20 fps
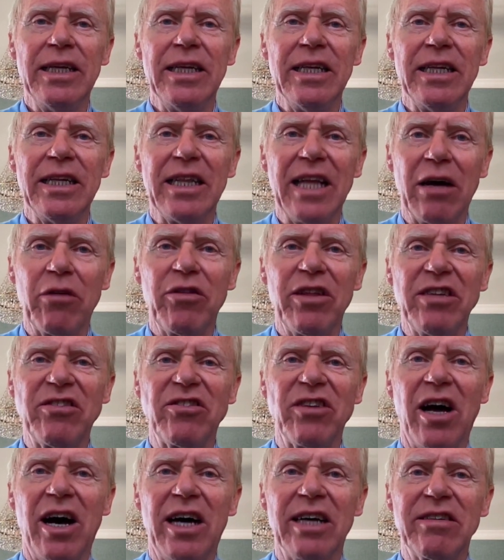Now,
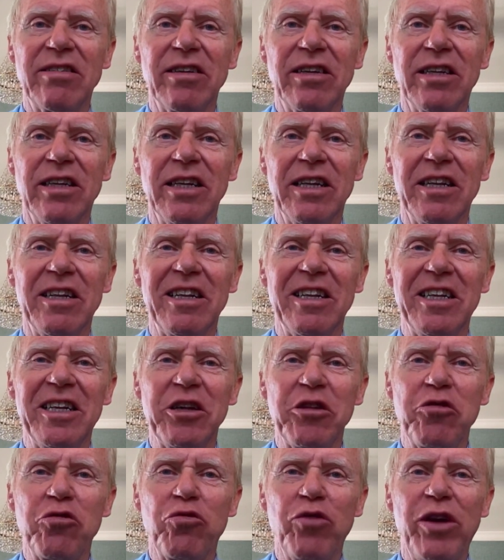this Article
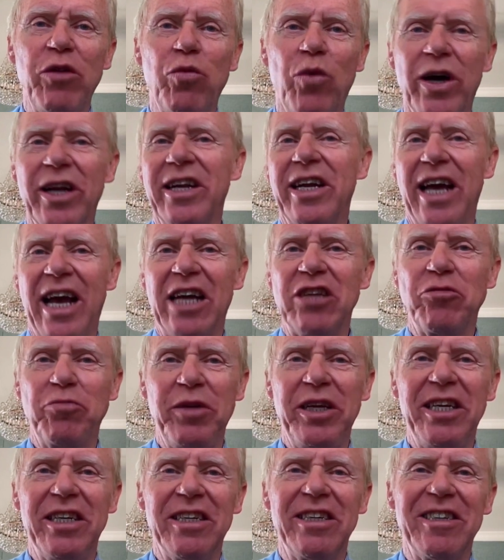3.1 has
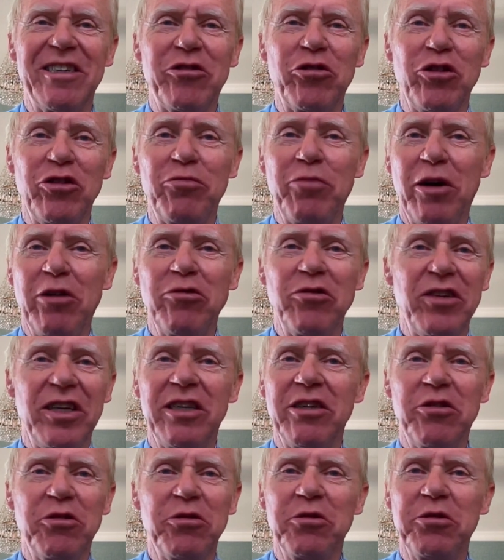been transposed
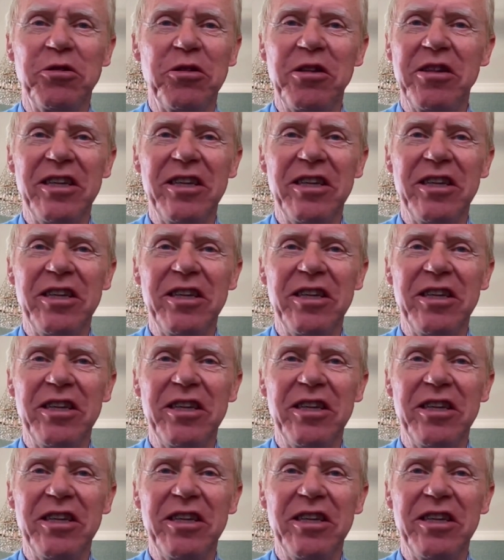into